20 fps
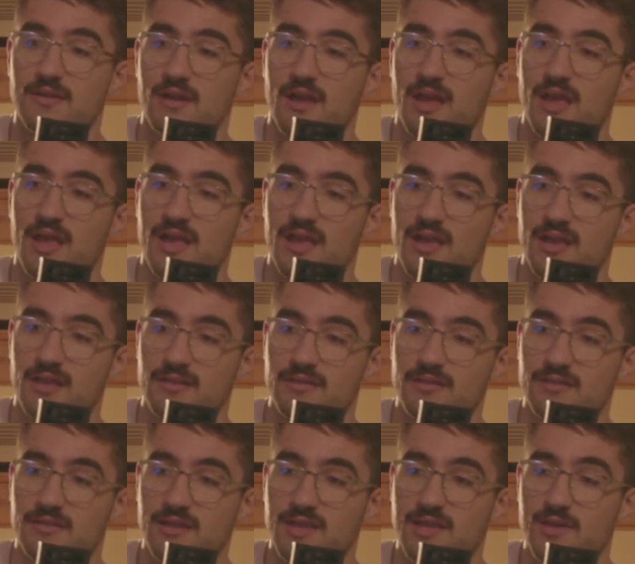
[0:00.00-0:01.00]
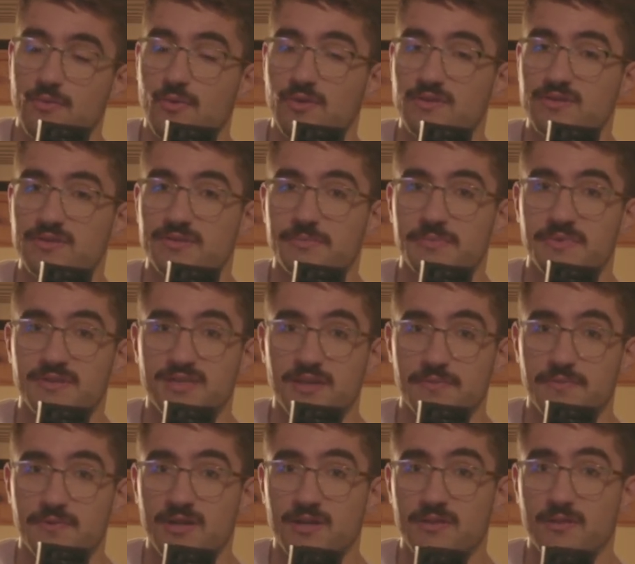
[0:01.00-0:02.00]
and he wasn't
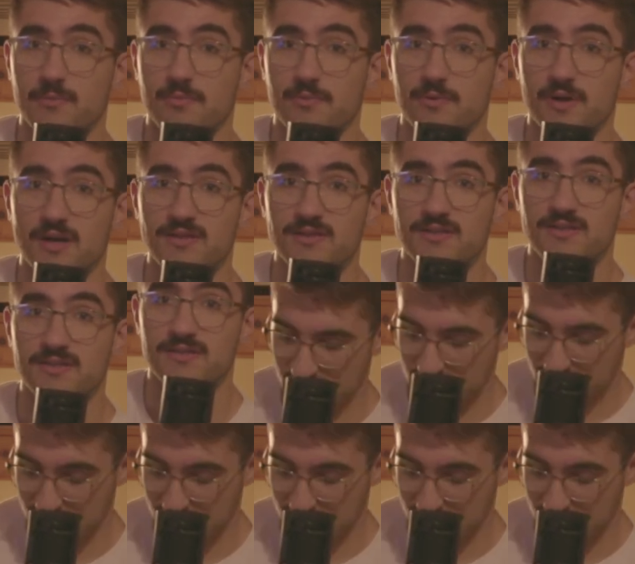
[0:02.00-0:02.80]
specific on the pricing.